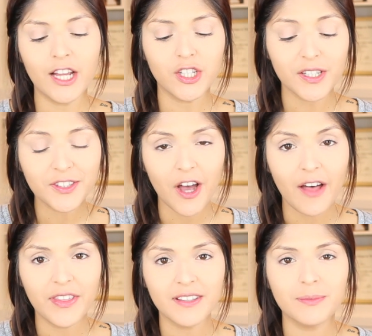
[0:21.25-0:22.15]
I just
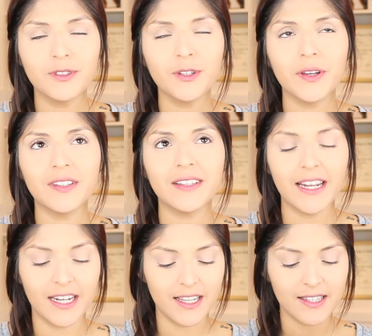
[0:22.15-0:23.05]
got this. I'm so
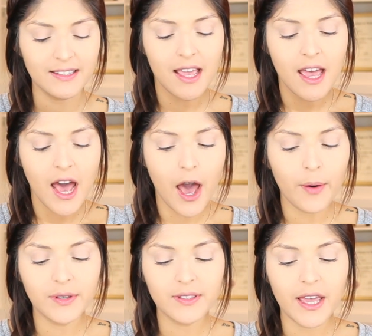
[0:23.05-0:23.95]
excited because
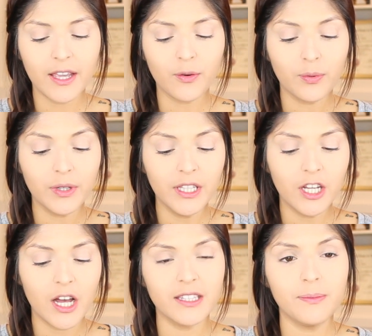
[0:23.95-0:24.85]
I was like really
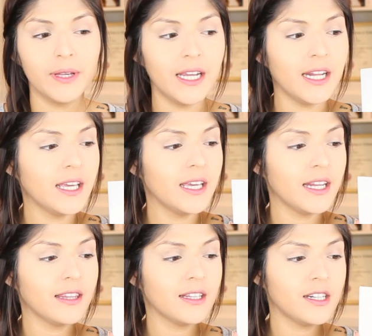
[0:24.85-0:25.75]
contemplating
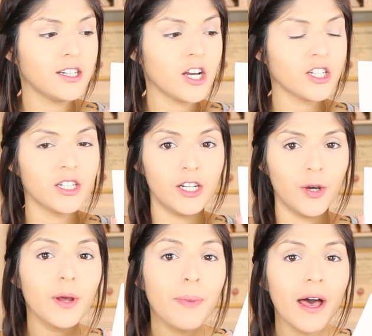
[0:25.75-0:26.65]
getting the Natasha
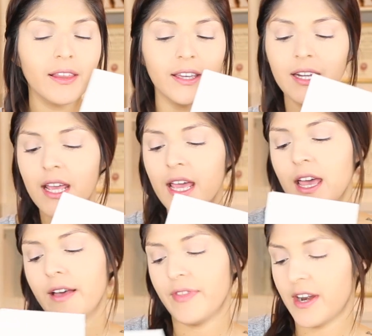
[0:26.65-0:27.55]
Denona palette.
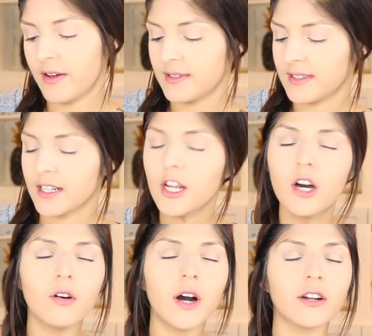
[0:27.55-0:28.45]
And then I was like,
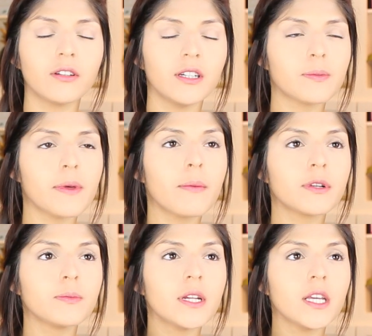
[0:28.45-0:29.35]
no, I don't need to spend that
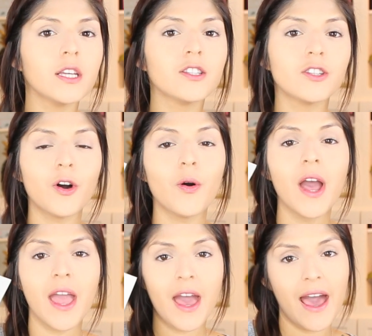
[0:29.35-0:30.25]
much money. So
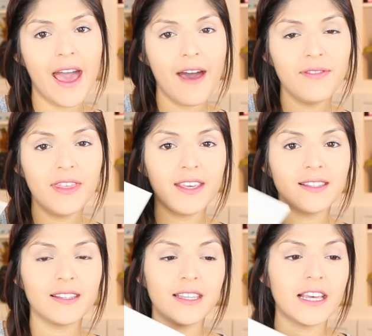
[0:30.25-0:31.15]
I have
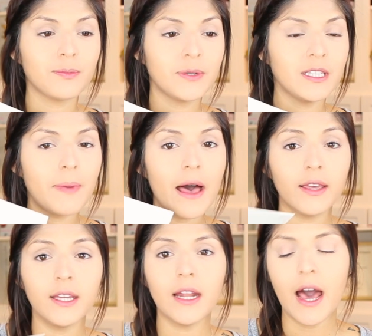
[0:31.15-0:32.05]
this Yes Please
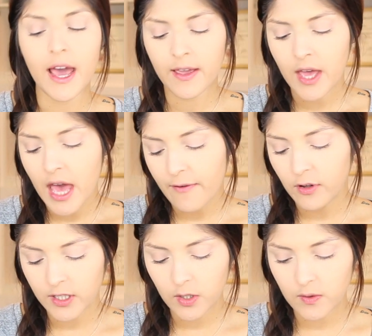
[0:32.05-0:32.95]
palette. I have
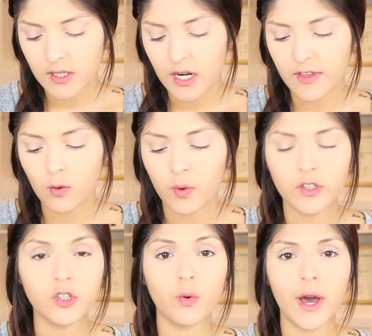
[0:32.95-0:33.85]
only used it, I think,
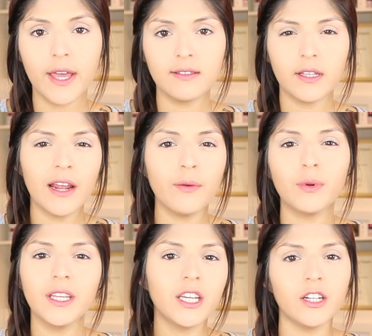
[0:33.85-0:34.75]
once or twice. And I
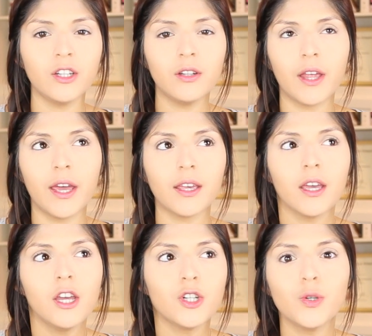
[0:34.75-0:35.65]
really couldn't like
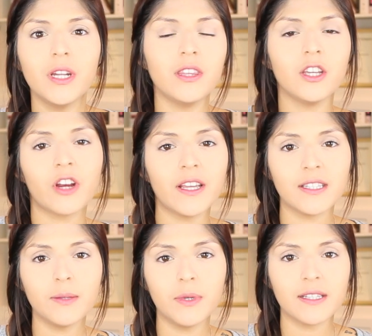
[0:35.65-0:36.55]
do anything
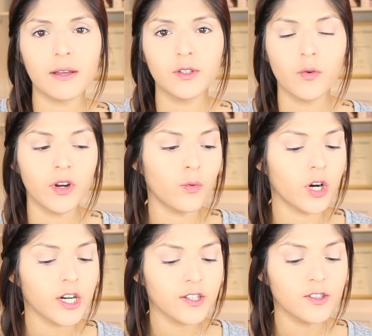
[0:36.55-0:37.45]
crazy because I was going to
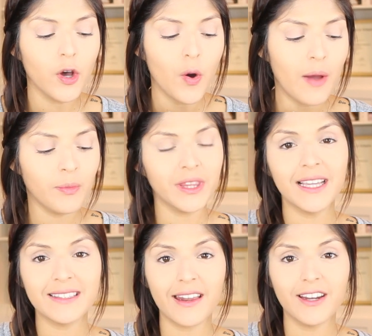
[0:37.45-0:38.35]
work. So I'm
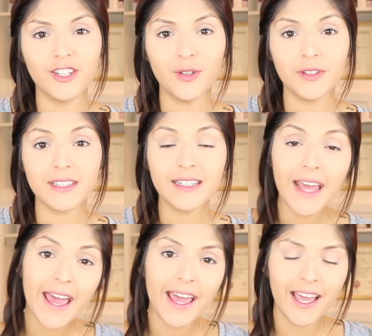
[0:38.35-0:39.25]
really excited to use it
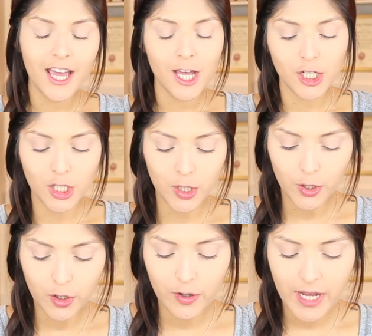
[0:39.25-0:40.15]
today to
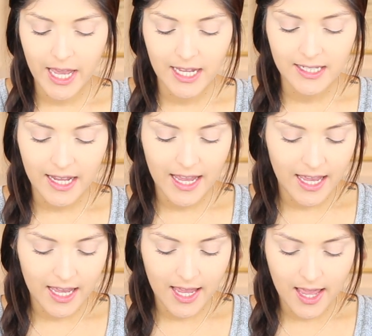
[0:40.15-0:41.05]
create
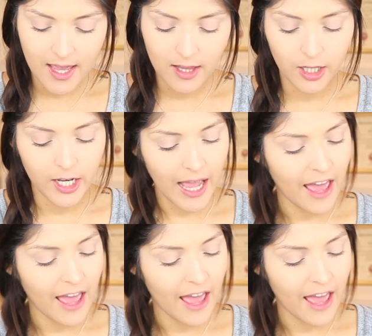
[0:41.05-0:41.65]
a look.